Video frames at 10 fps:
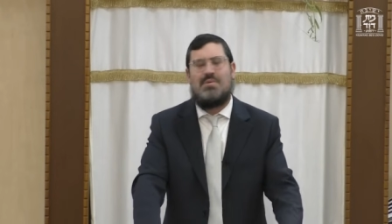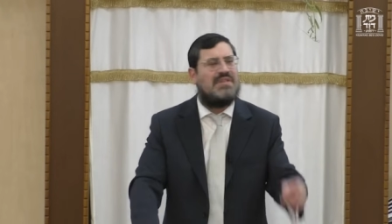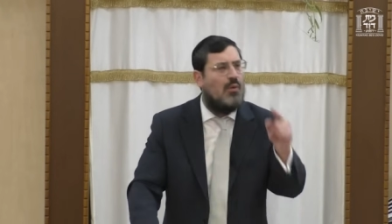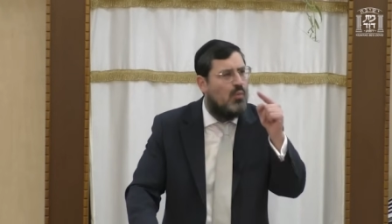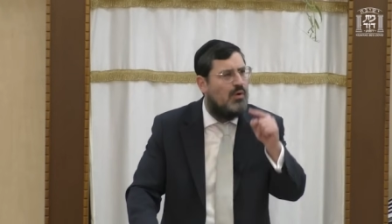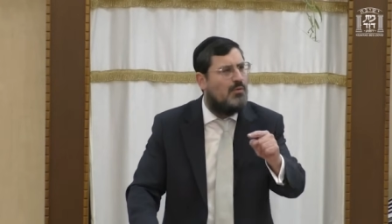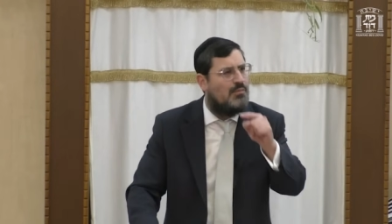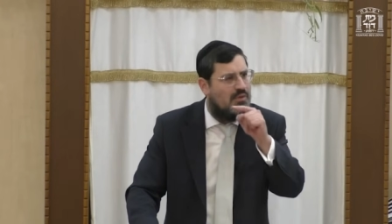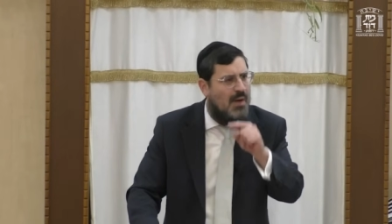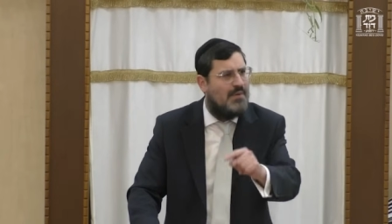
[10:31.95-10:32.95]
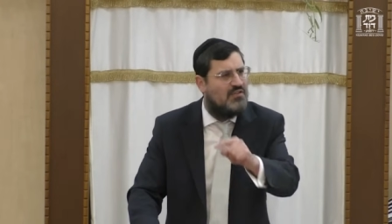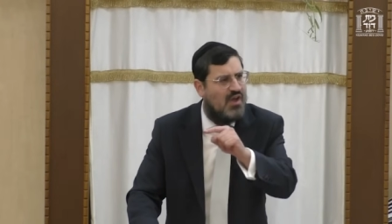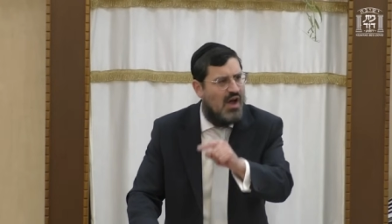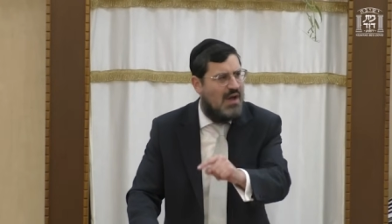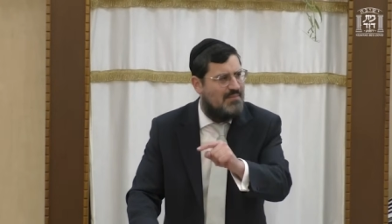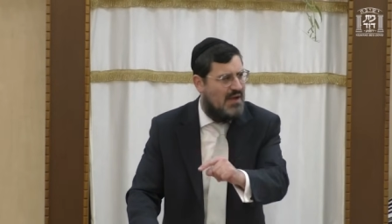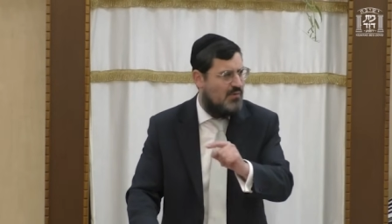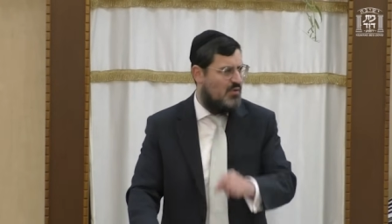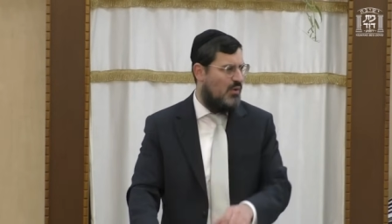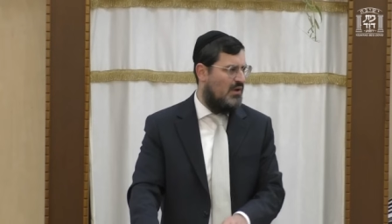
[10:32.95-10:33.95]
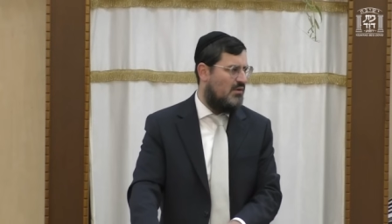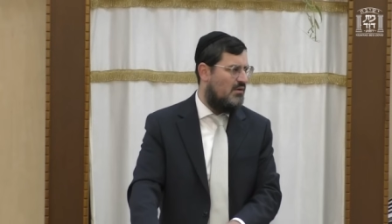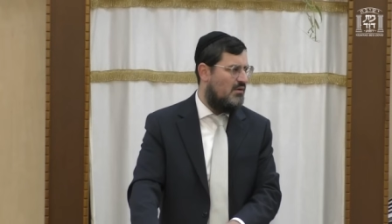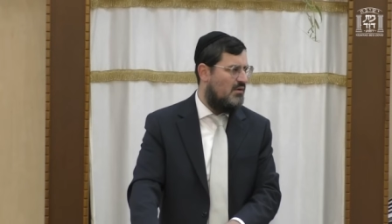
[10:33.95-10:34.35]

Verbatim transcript: But there will come a time that we will.